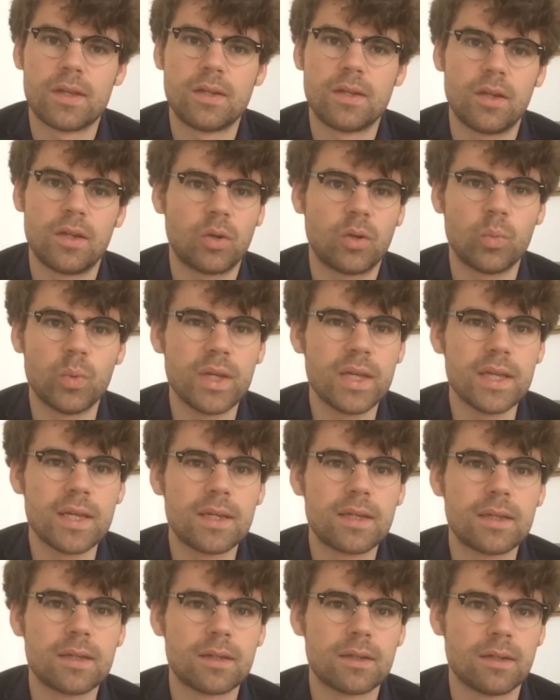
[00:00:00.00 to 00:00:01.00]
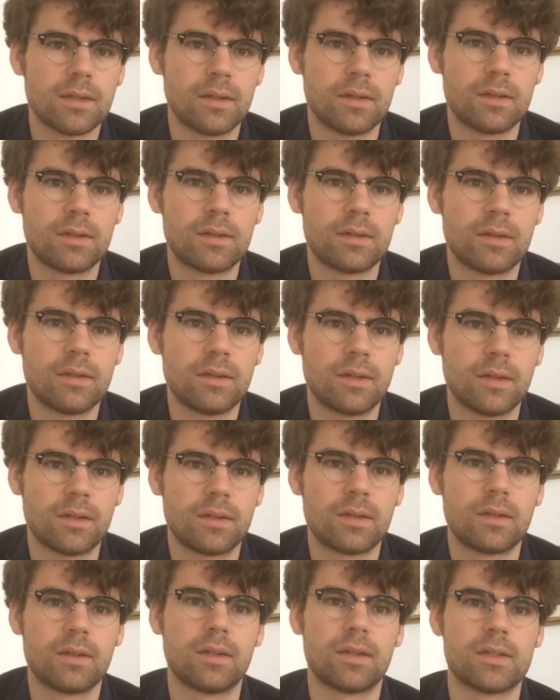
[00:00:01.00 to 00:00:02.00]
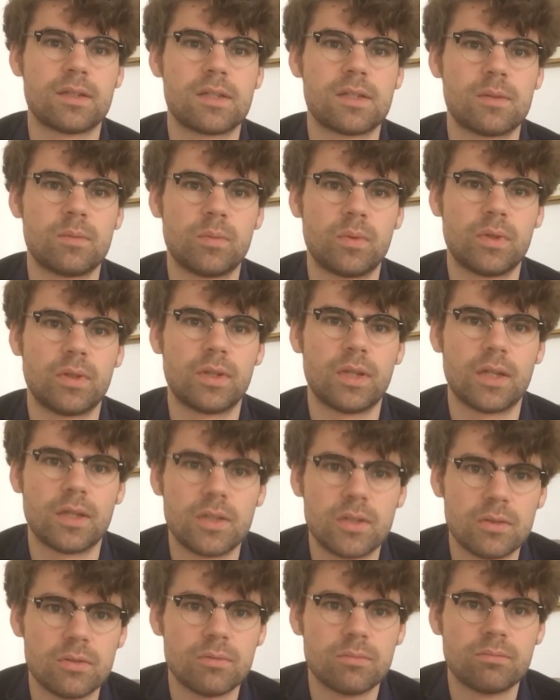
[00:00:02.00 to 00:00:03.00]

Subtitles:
not weak, not someone that you